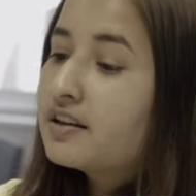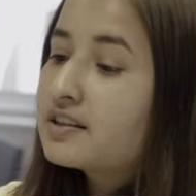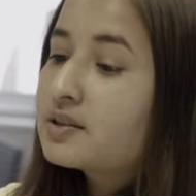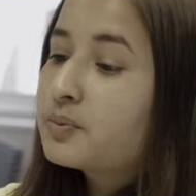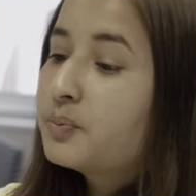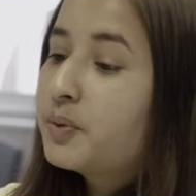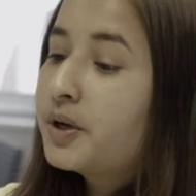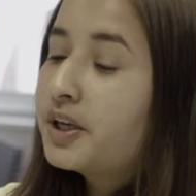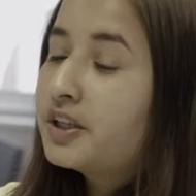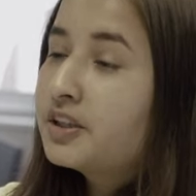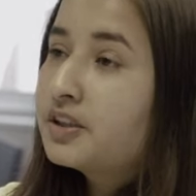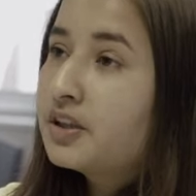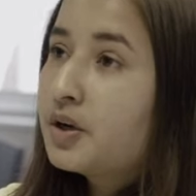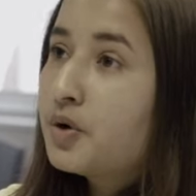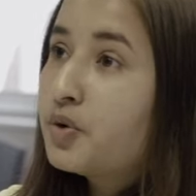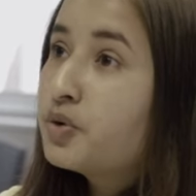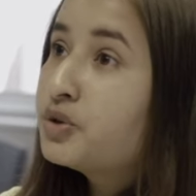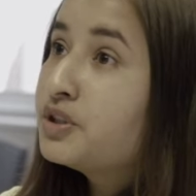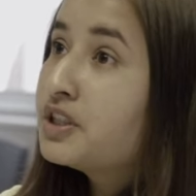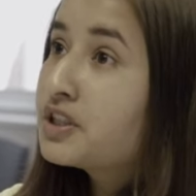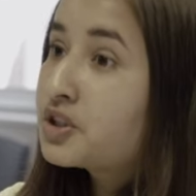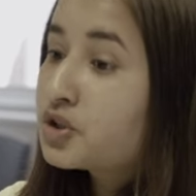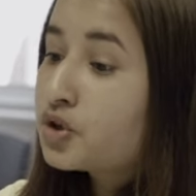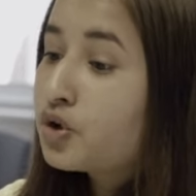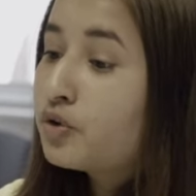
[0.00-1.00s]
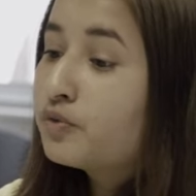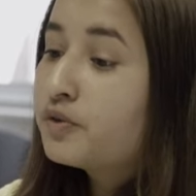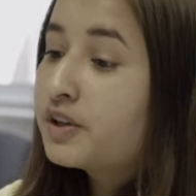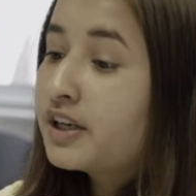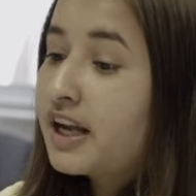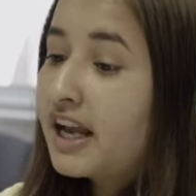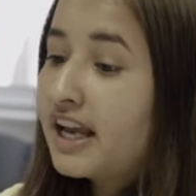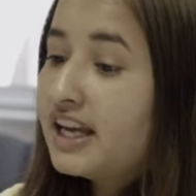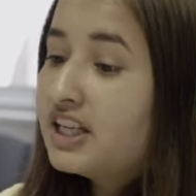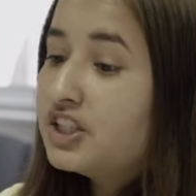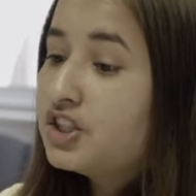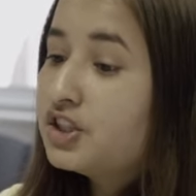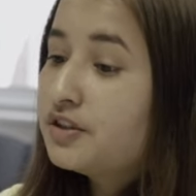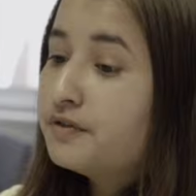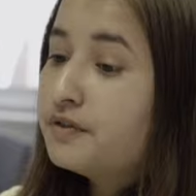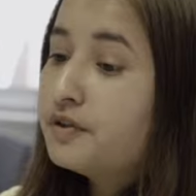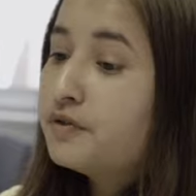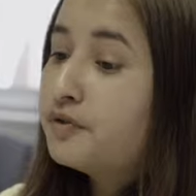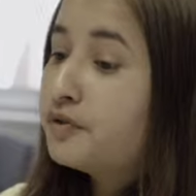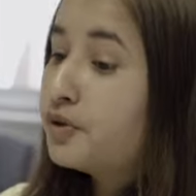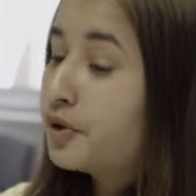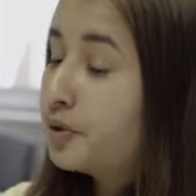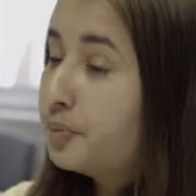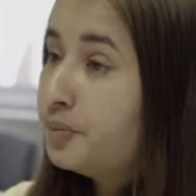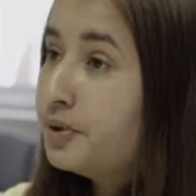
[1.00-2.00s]
husband who discovered
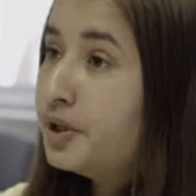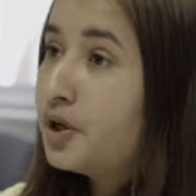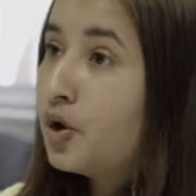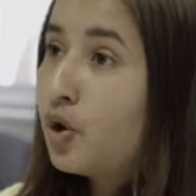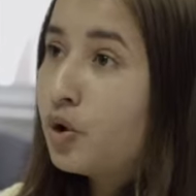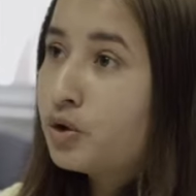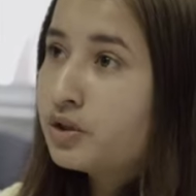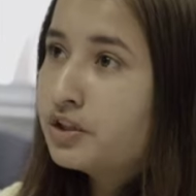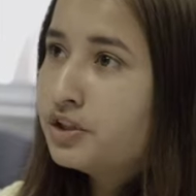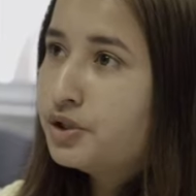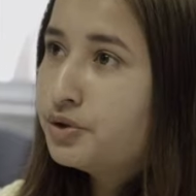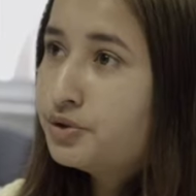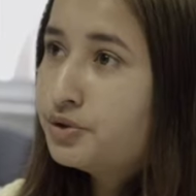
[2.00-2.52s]
AJV for me on